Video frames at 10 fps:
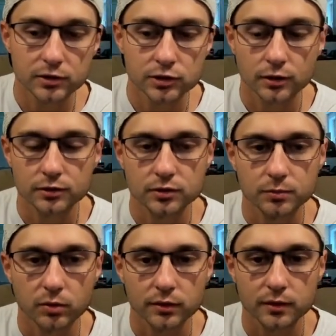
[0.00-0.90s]
be sure to
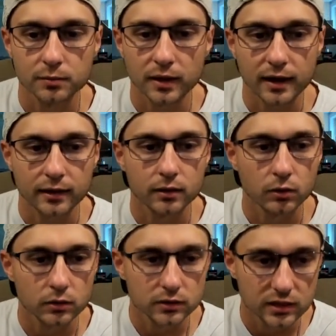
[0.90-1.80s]
support the Black and
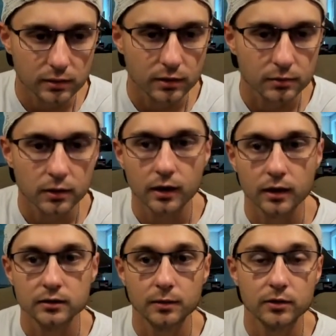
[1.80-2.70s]
Gold team at
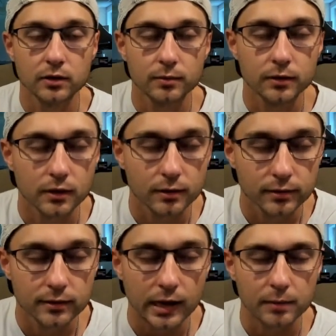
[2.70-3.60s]

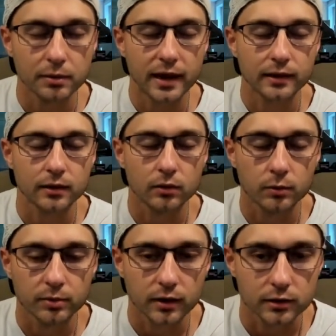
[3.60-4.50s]

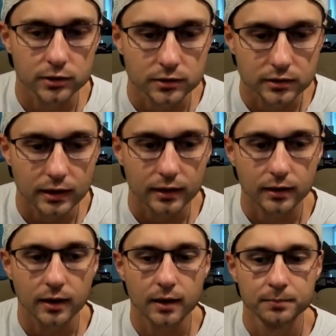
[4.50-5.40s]

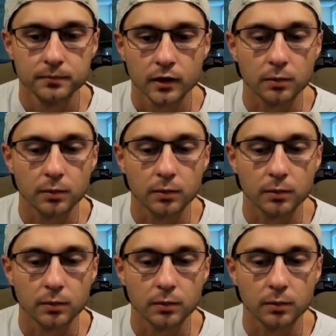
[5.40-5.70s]
www.blackandgoldproductions.com